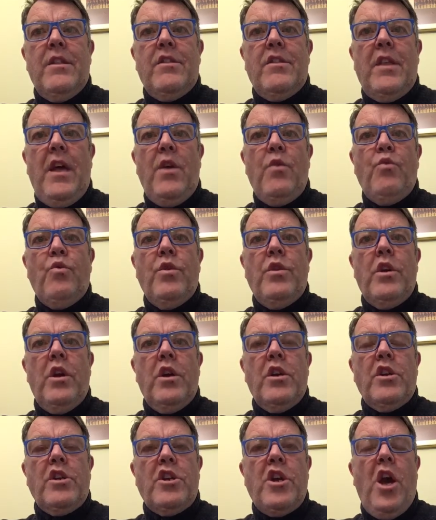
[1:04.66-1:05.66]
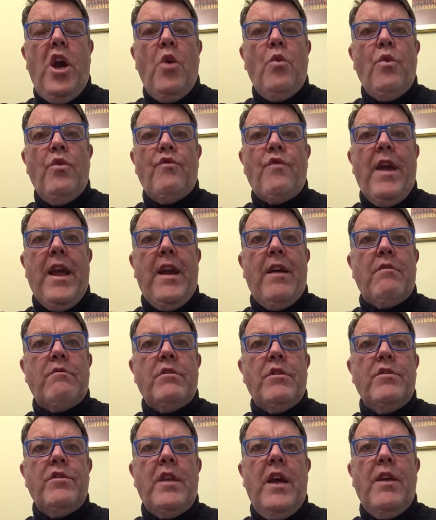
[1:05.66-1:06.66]
they would go around
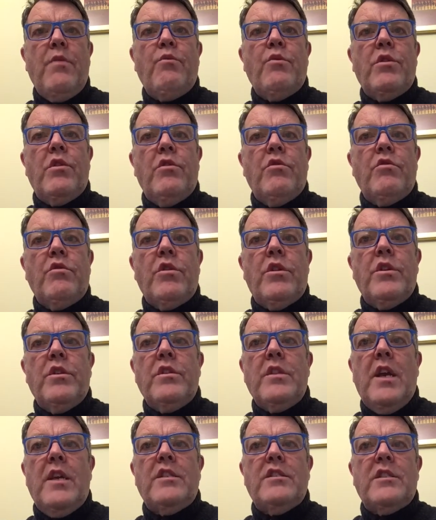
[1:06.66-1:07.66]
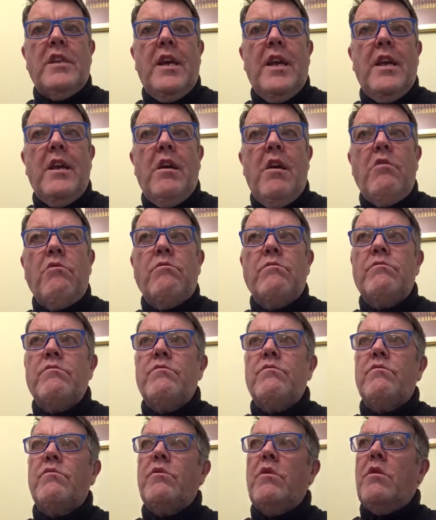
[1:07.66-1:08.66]
and they would look and they'd say, "Oh,
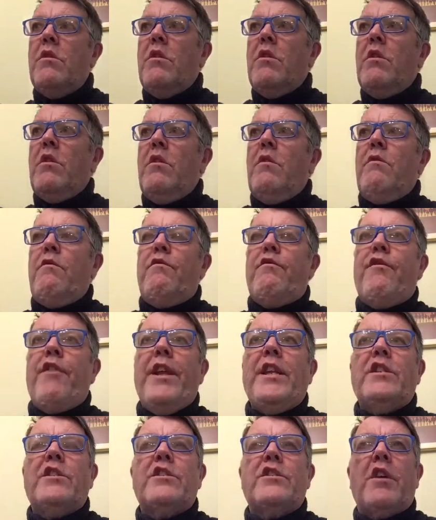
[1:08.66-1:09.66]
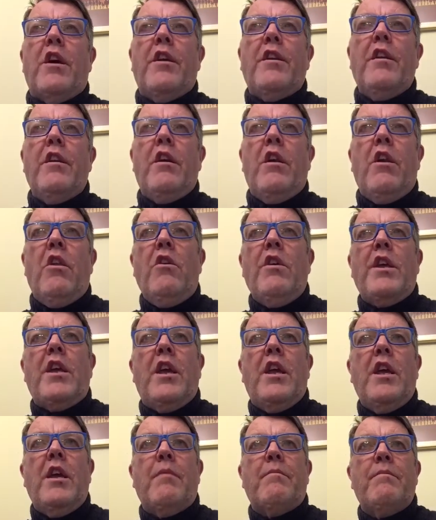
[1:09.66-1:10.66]
Fred's son, I like
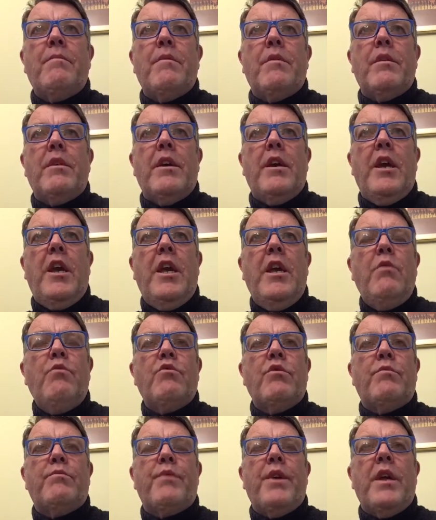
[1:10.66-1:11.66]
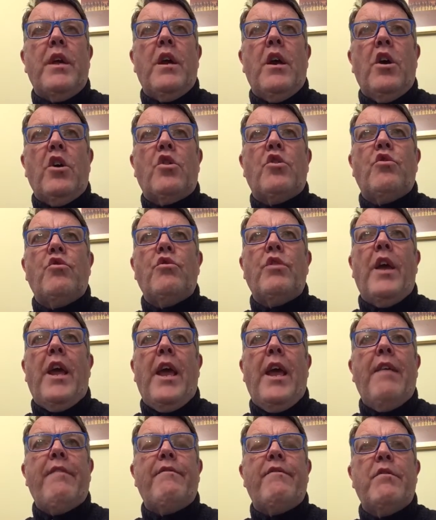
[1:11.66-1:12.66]
him. He would be a good
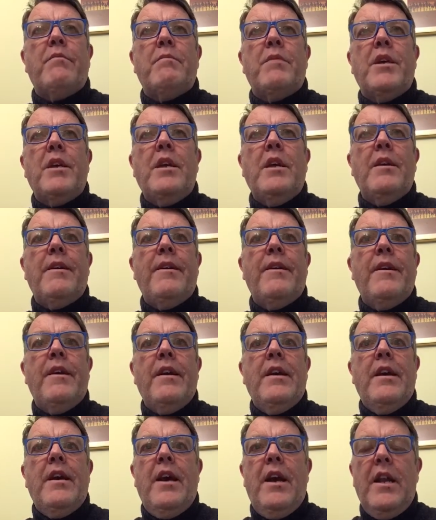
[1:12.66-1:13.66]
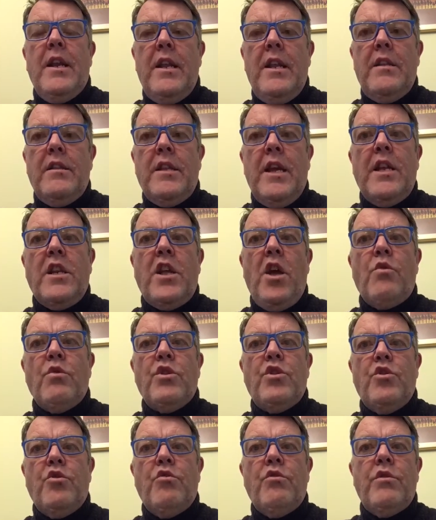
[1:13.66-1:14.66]
heir for me." And they'd go
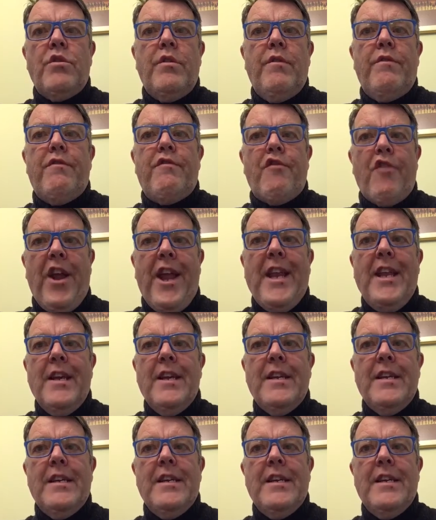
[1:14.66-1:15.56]
and talk to Fred,